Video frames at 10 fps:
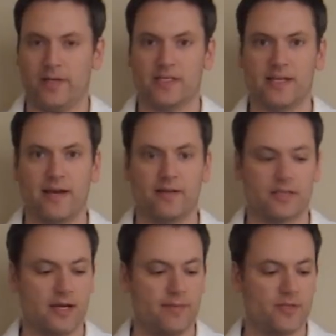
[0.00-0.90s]
but it's
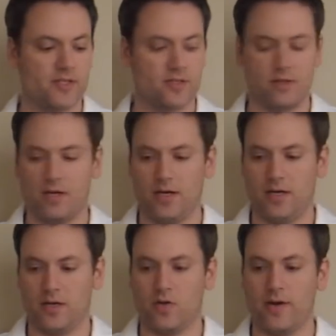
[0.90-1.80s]
time to
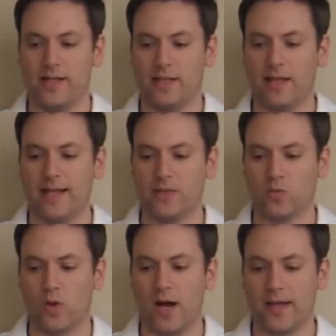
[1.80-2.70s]
go ahead and light the
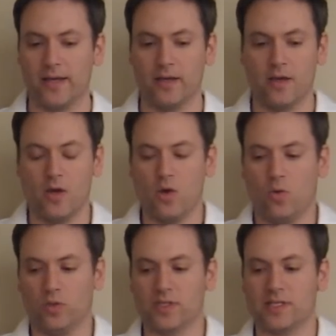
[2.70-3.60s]
rocket.
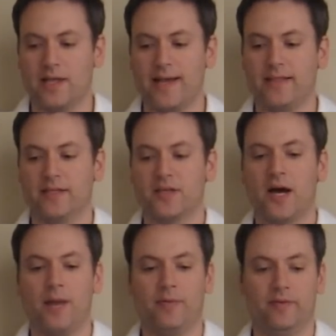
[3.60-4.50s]
We'll just light the
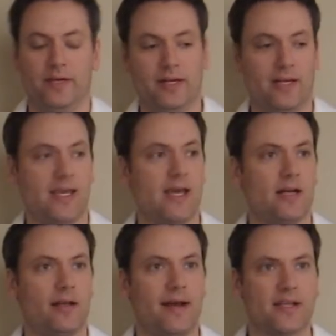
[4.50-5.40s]
top of it. And again,
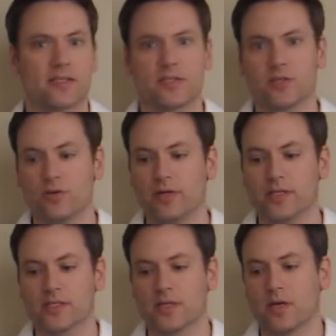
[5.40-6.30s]
I'll ask the
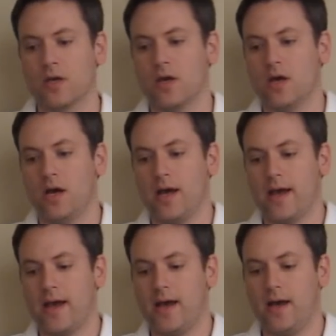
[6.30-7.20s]
students,
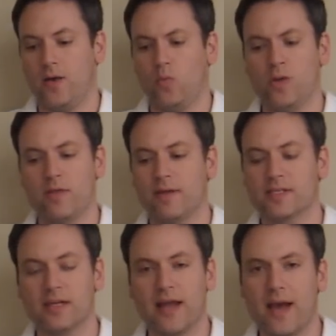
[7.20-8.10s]
what do you think
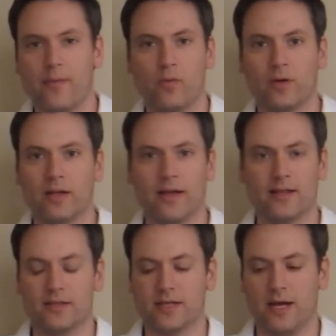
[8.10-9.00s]
is going to happen when I
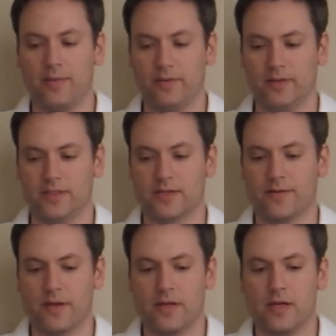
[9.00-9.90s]
light the top of
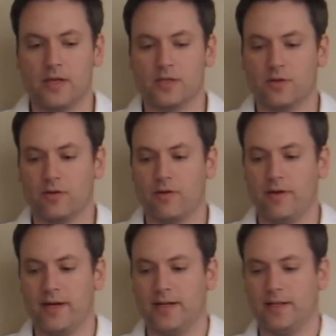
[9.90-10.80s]
this? So I'll
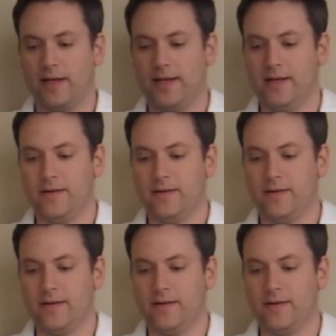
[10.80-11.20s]
go ahead and light